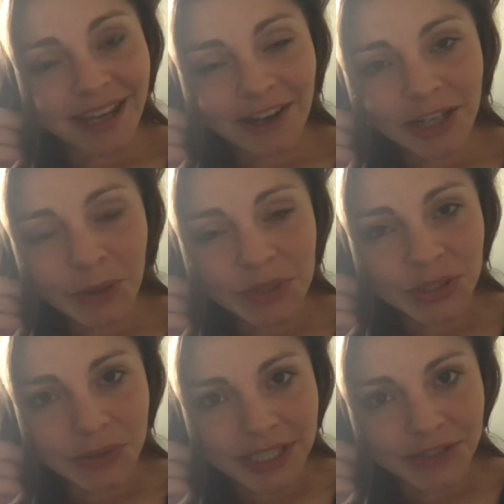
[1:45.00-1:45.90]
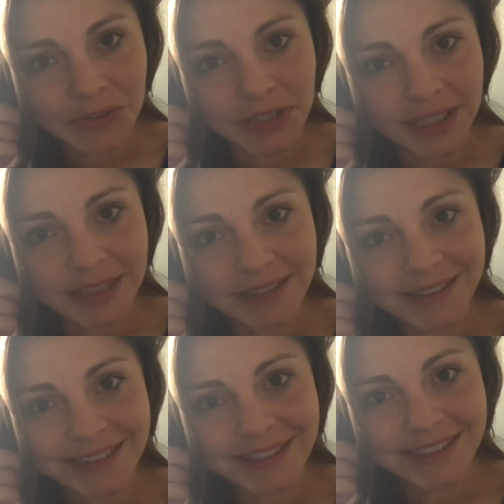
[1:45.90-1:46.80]
how can we do it differently
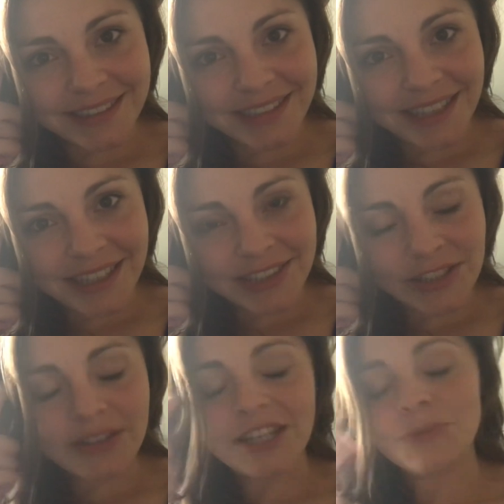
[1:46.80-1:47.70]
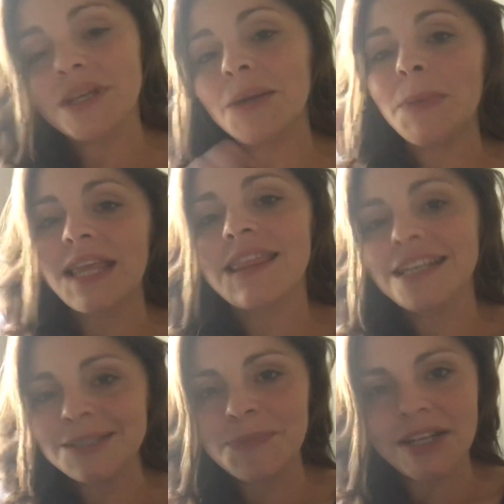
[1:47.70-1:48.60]
so that we can make
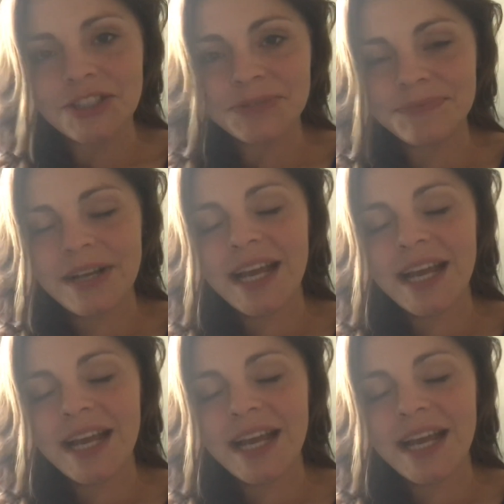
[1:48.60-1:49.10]
things better?